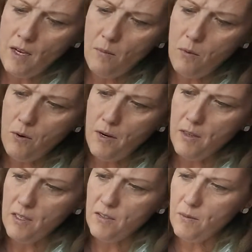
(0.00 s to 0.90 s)
I'm
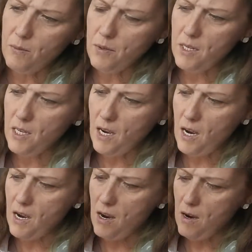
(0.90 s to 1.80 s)
pouring this from pretty
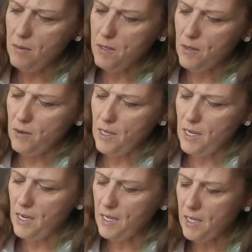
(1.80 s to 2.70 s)
high up so
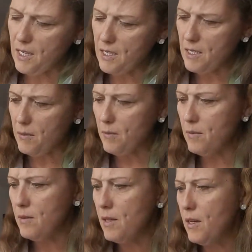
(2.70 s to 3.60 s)
that I can get some
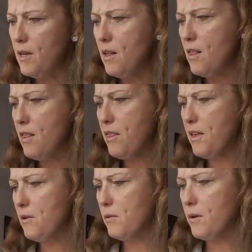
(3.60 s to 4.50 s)

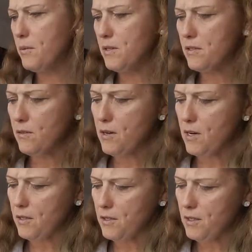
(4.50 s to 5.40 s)
thin ribbons of
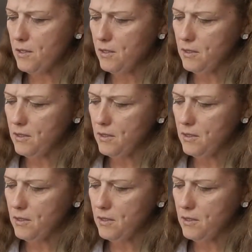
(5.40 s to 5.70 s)
color.